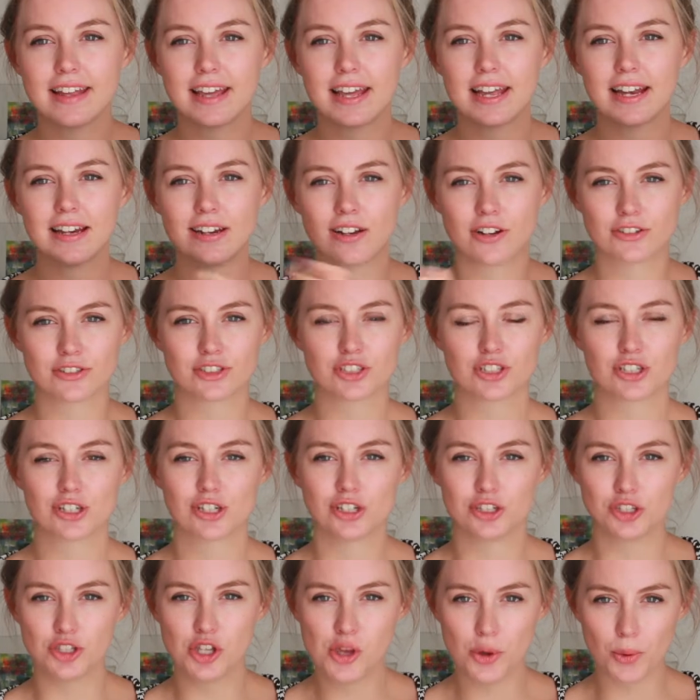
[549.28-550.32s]
they launched
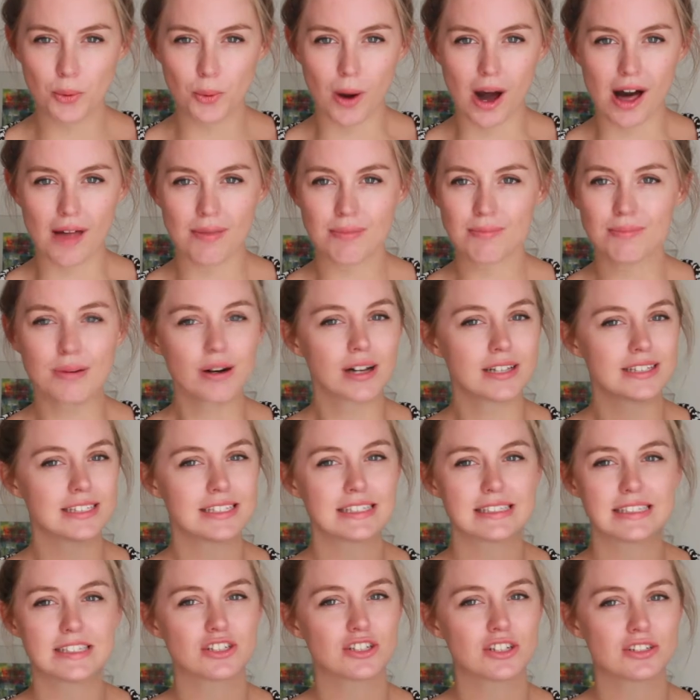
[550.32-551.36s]
a new one, but
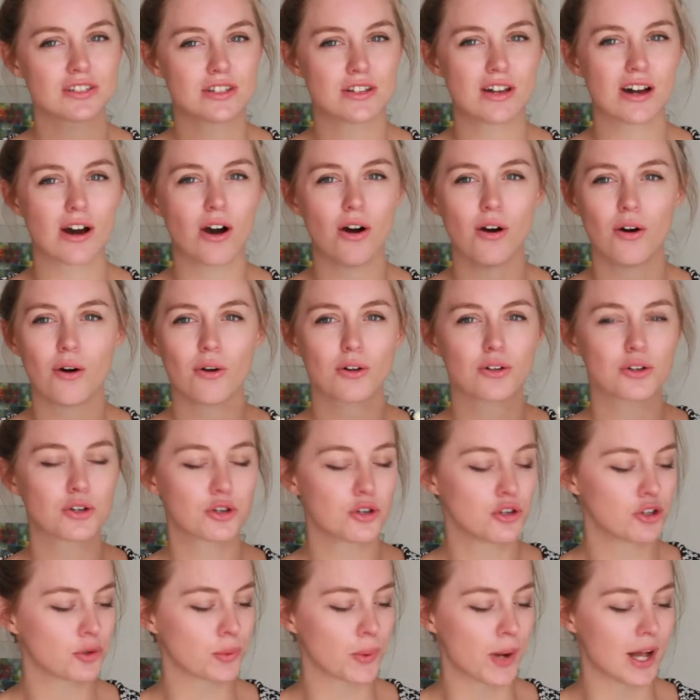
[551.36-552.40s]
this is just the all
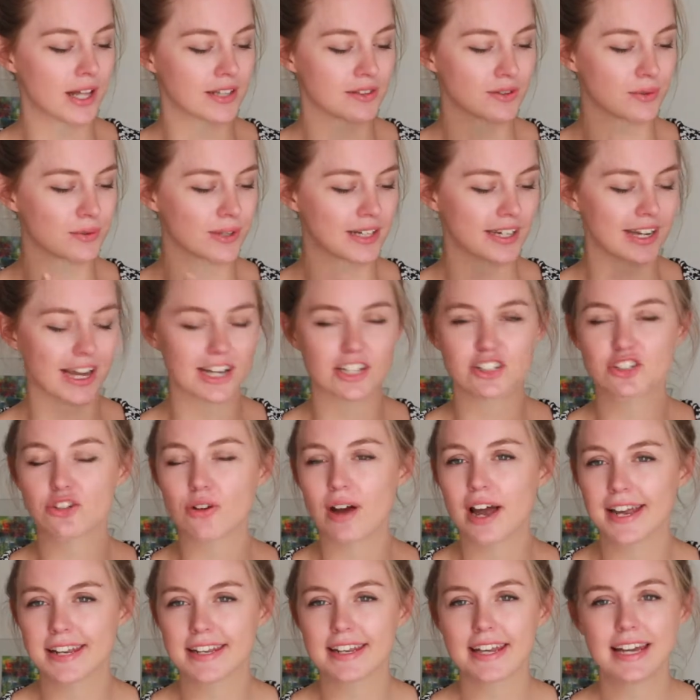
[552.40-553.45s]
good one, the one I
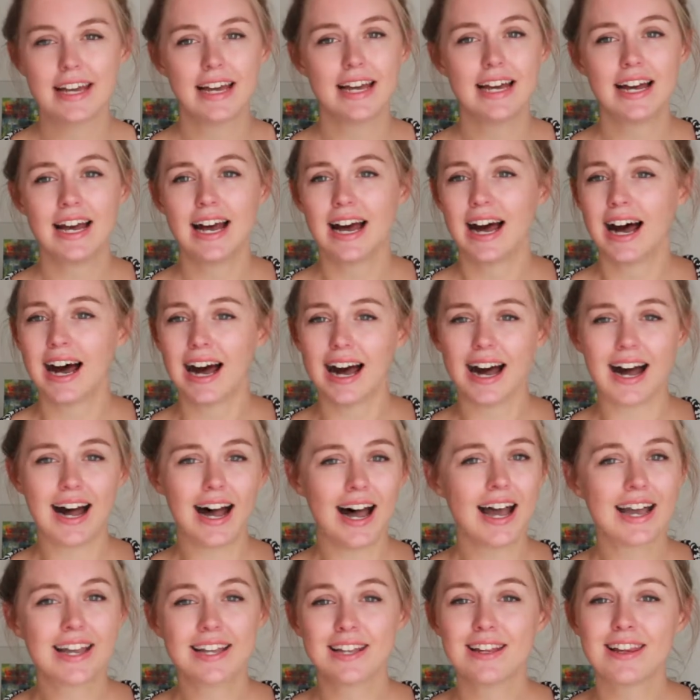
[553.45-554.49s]
tried.
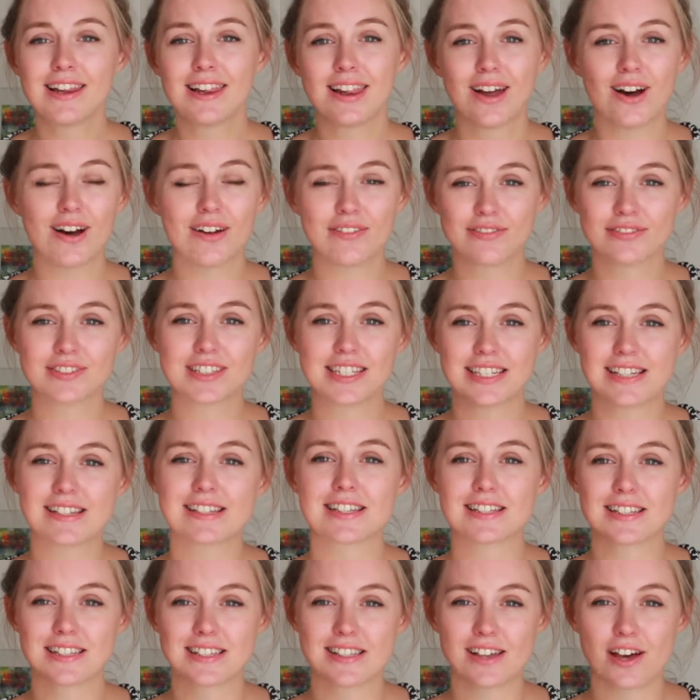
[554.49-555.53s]
I love
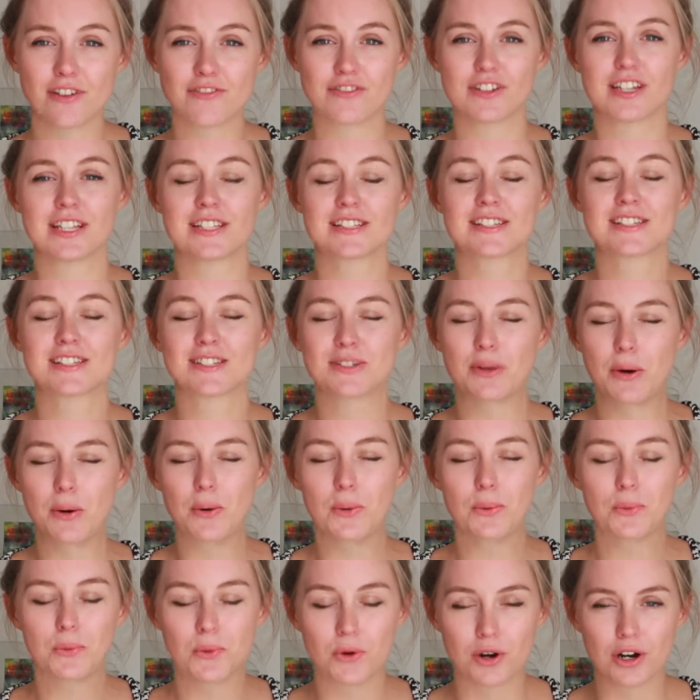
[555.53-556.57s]
this stuff. It's
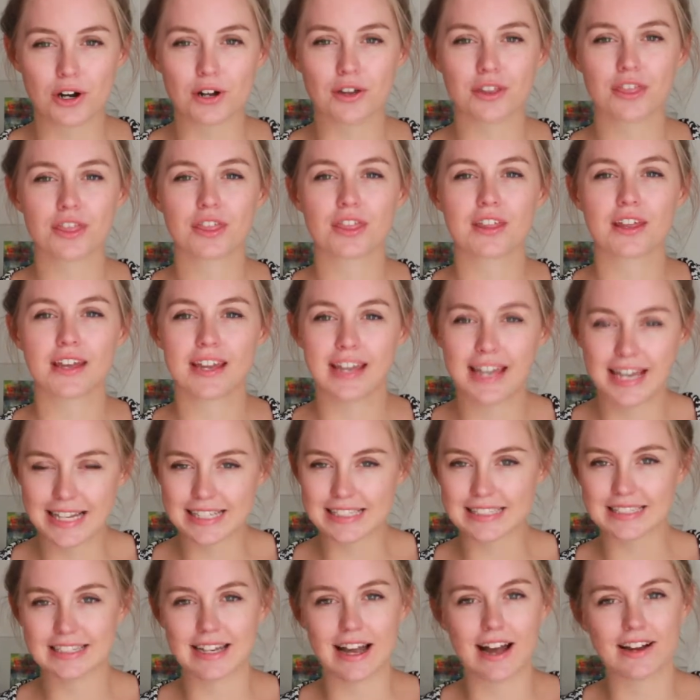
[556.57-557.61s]
so worth
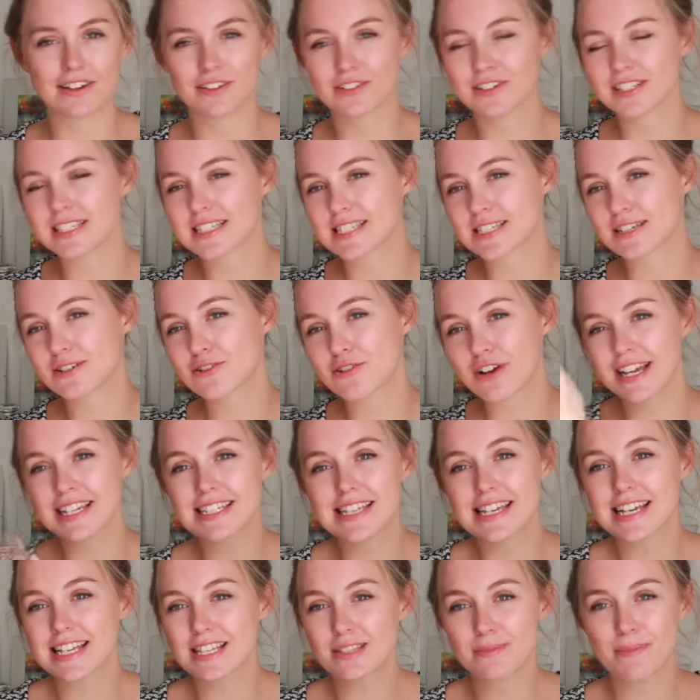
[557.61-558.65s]
it. I know it's
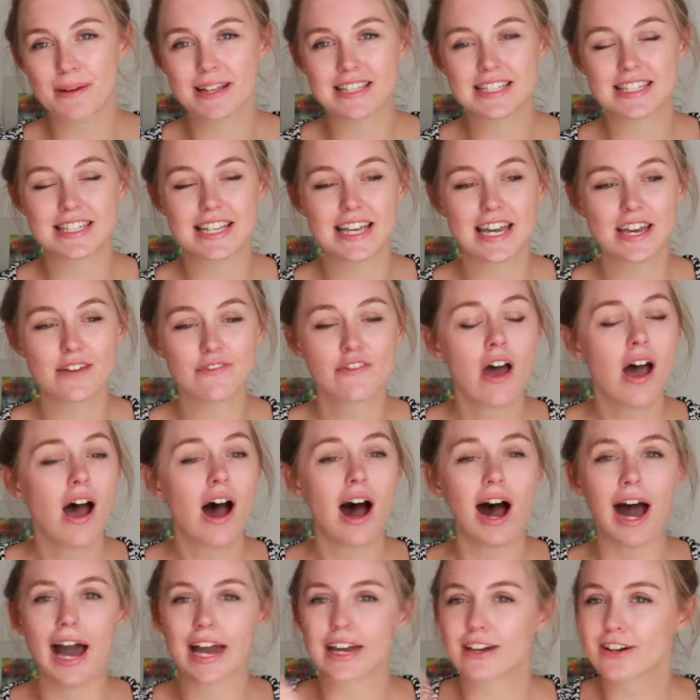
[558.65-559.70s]
crazy expensive.
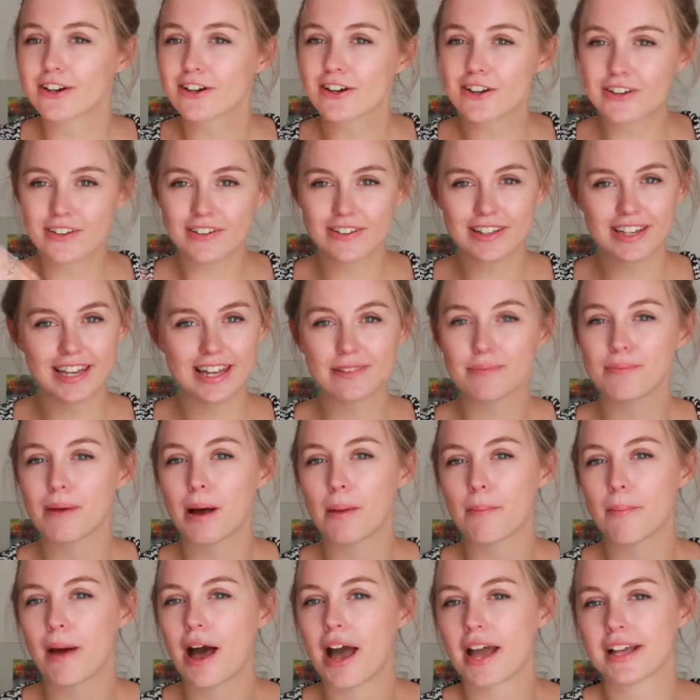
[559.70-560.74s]
I couldn't get
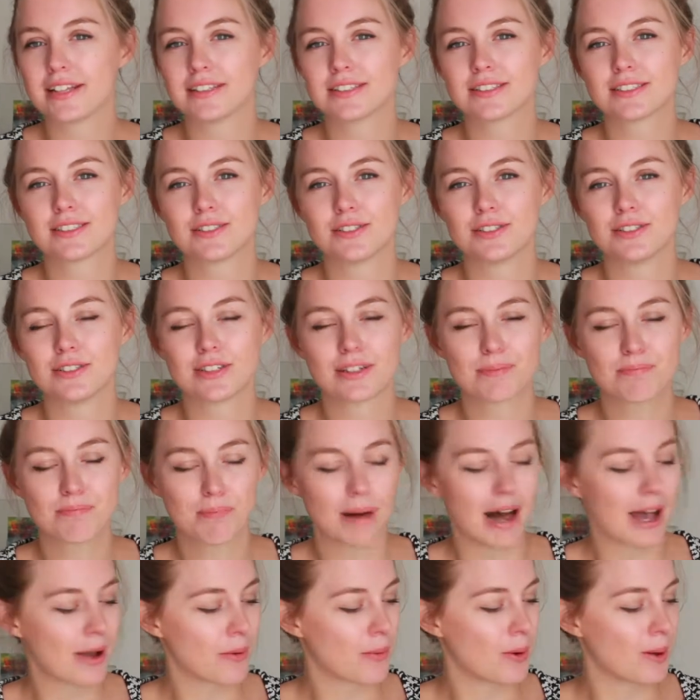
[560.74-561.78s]
my mind to
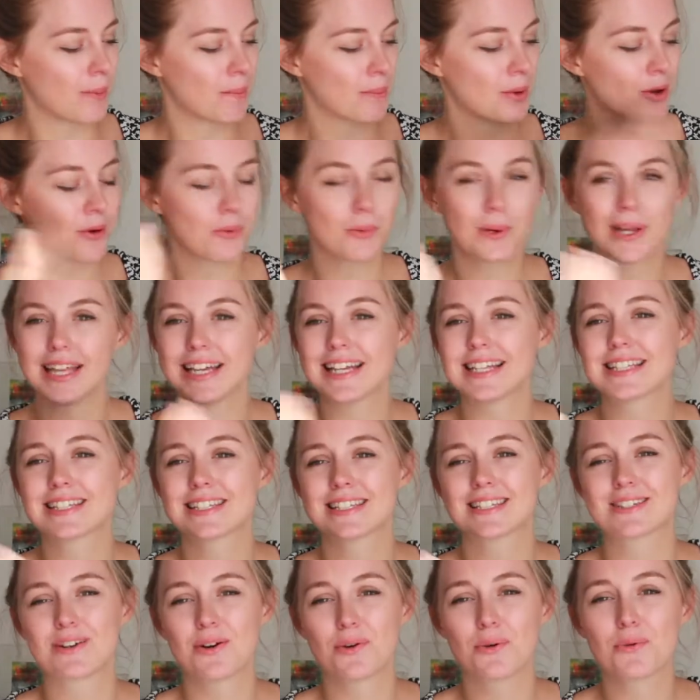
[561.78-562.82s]
buy one, but really it's
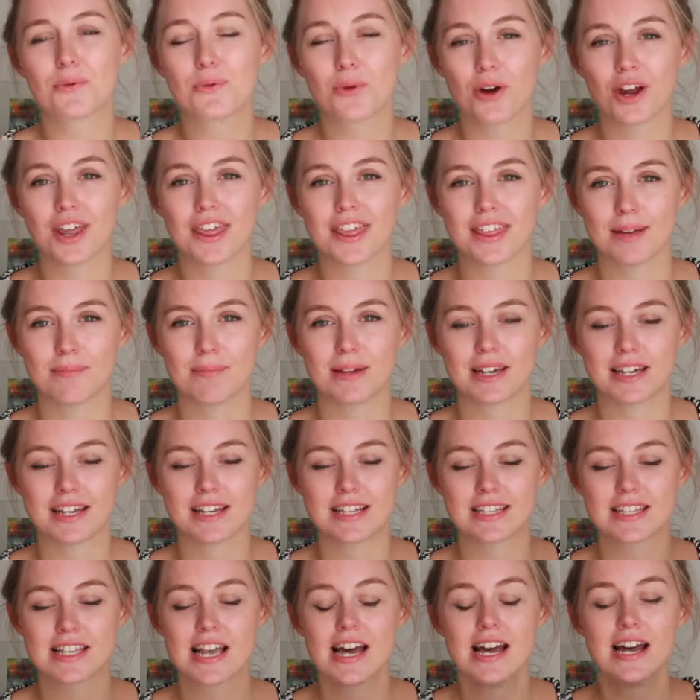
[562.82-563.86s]
so worth it,
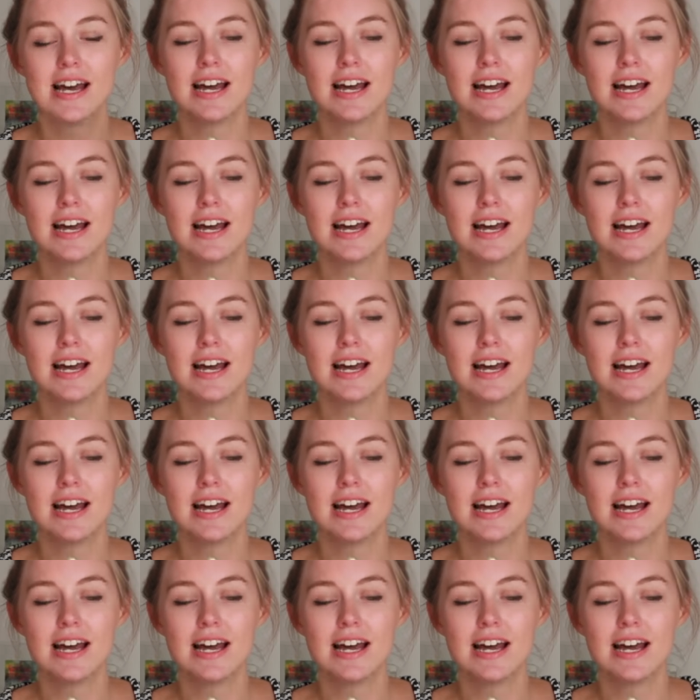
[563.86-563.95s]
because